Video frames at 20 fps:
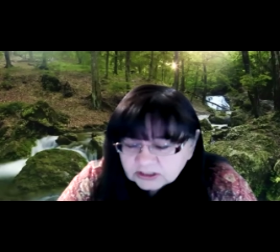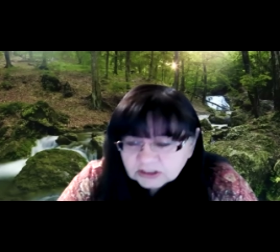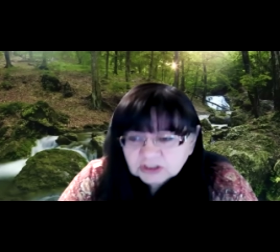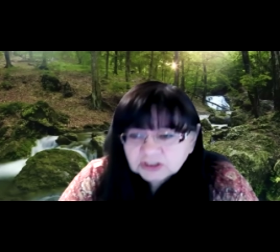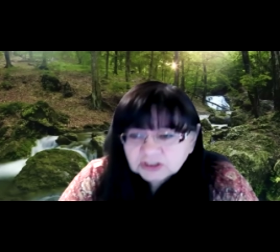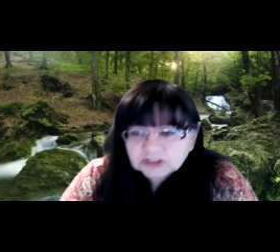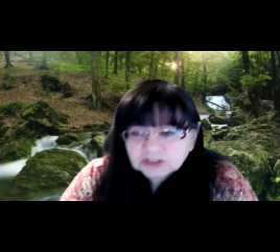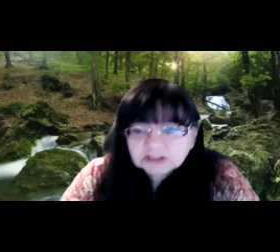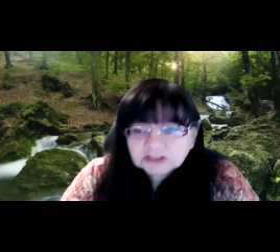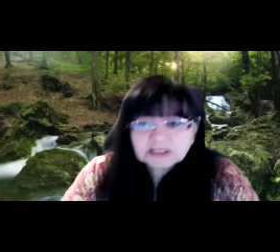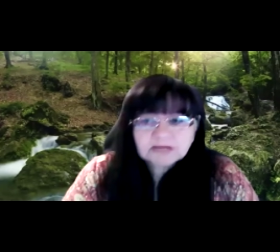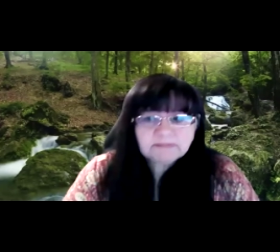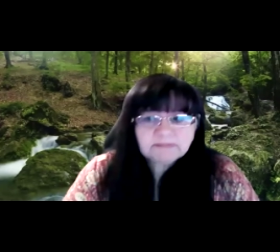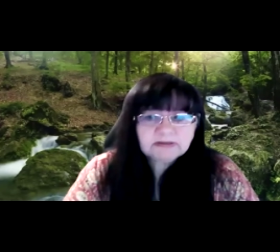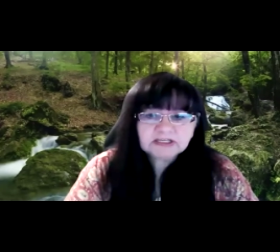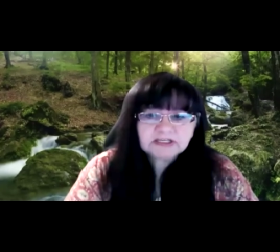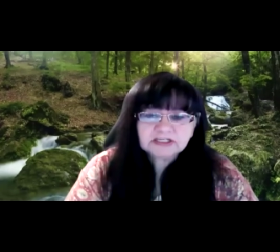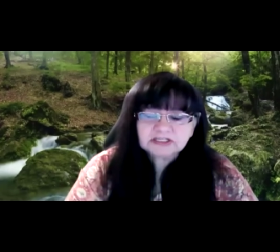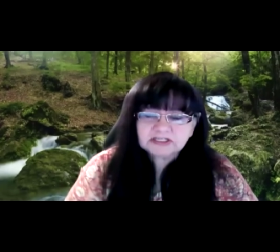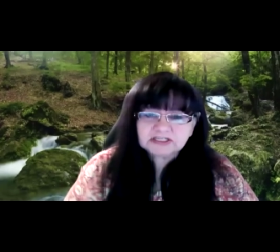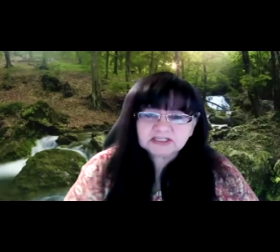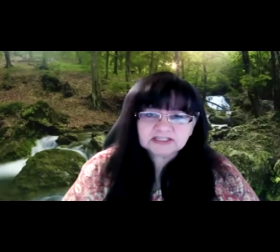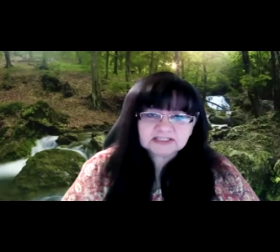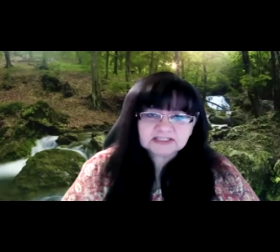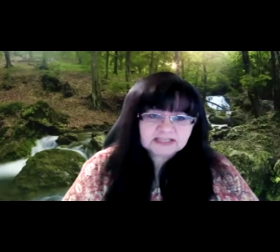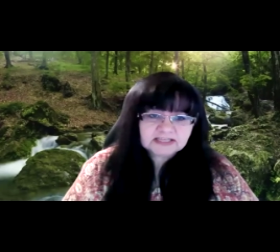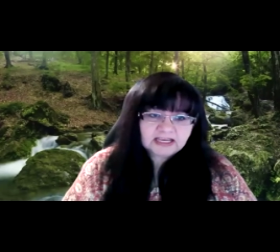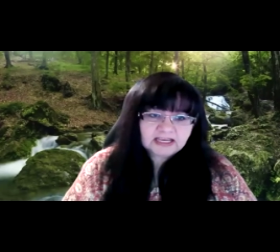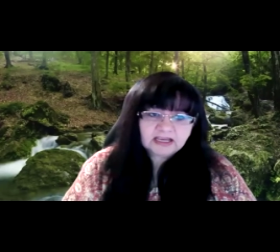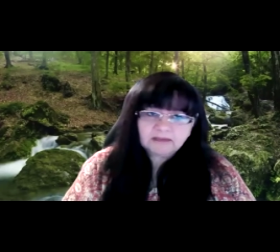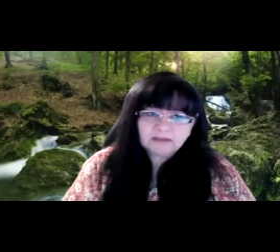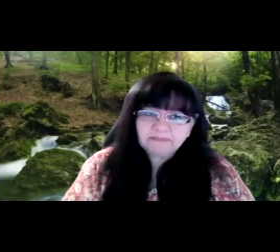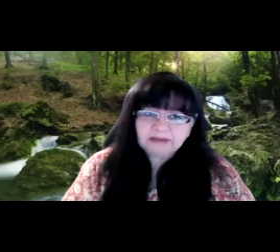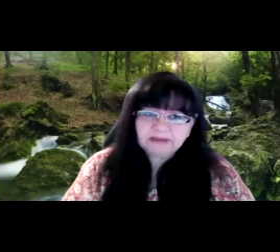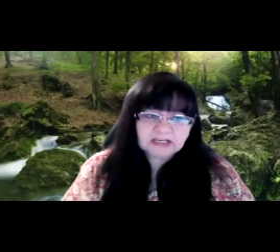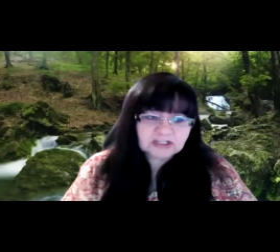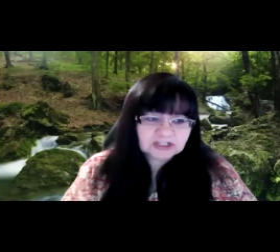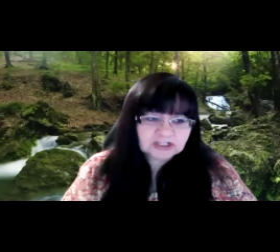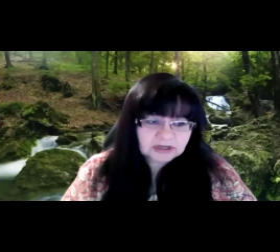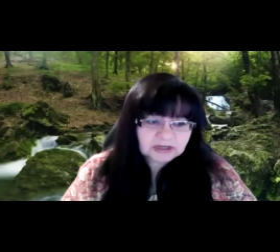wasn't just limited to saying a
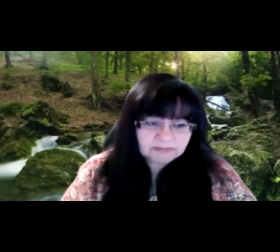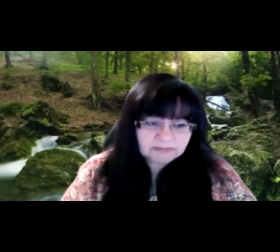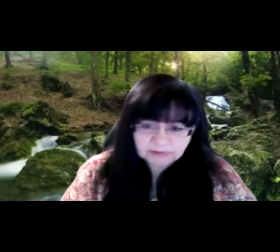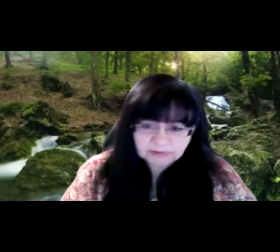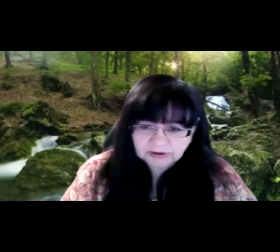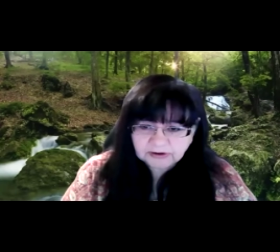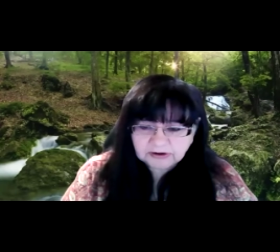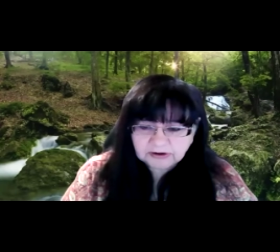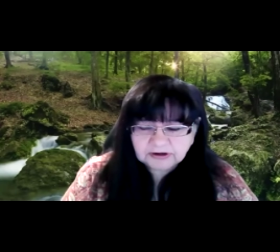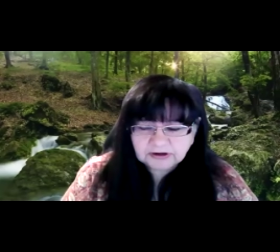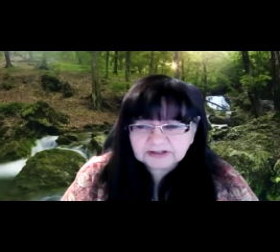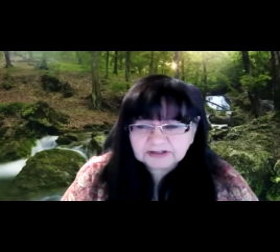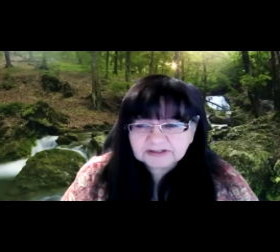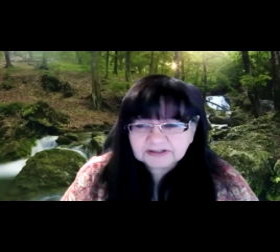page number.